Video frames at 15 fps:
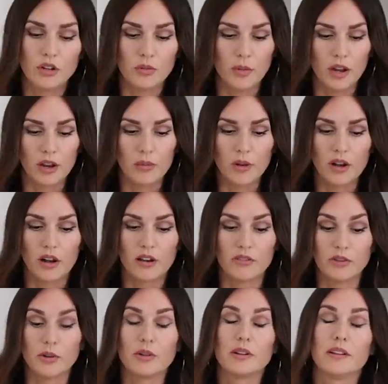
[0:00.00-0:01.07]
you may or may not
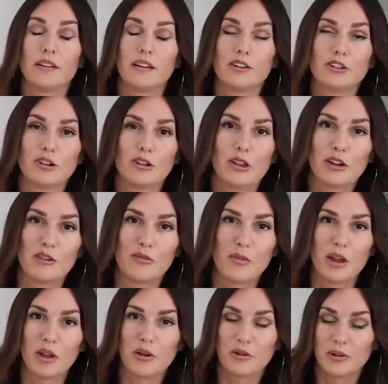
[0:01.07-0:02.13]
have noticed I share a lot of
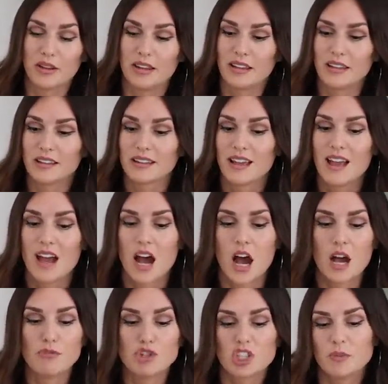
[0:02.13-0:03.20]
mango wood things
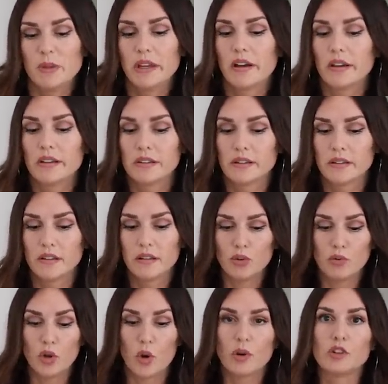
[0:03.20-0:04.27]
um, just because
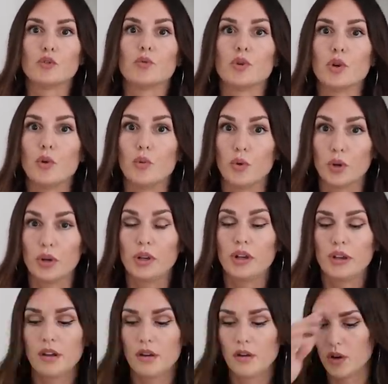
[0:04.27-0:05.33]
you know it's real
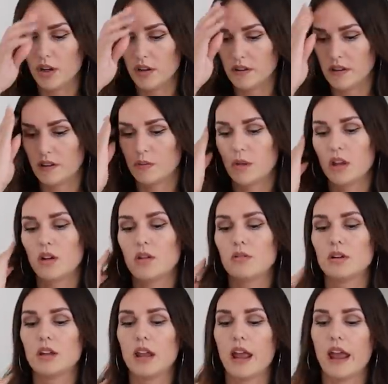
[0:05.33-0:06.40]
wood when it says mango
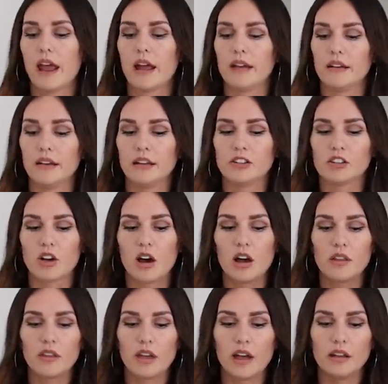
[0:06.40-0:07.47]
wood and it's
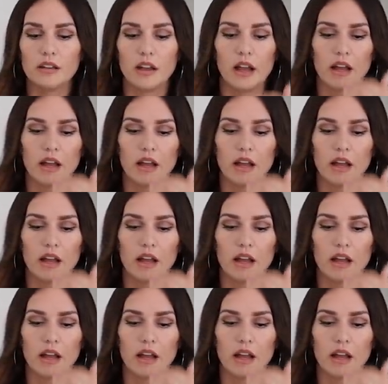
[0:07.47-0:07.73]
got that